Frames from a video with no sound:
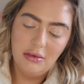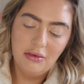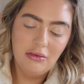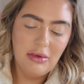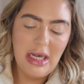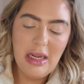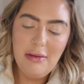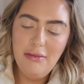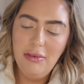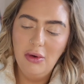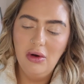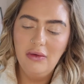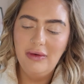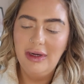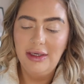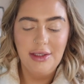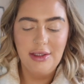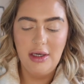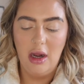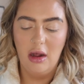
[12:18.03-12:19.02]
really
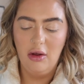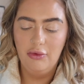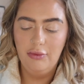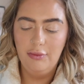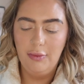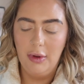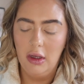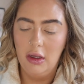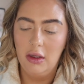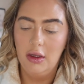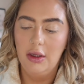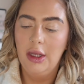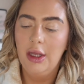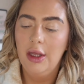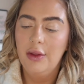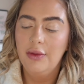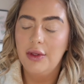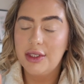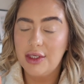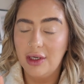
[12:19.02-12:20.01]
boring stuff, but
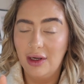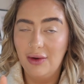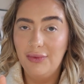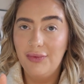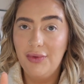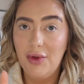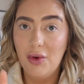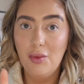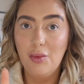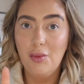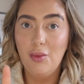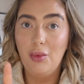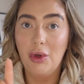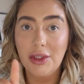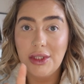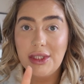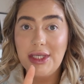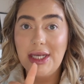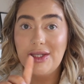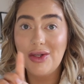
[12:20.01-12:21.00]
the stuff that
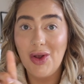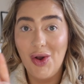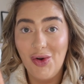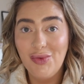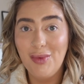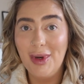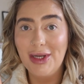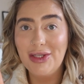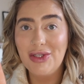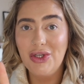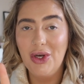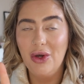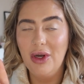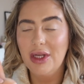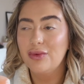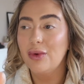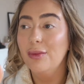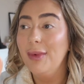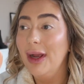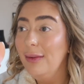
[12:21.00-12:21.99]
once it's off my to-do
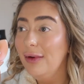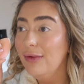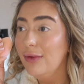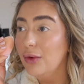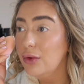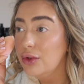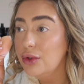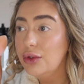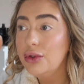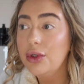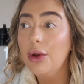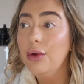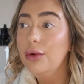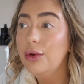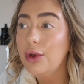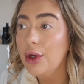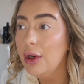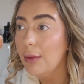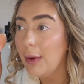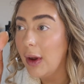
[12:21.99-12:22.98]
list will make me feel so
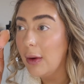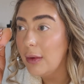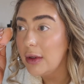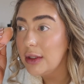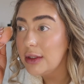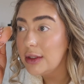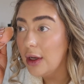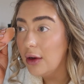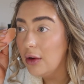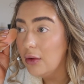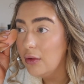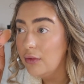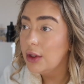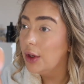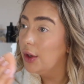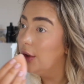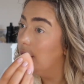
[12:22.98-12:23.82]
good about myself. So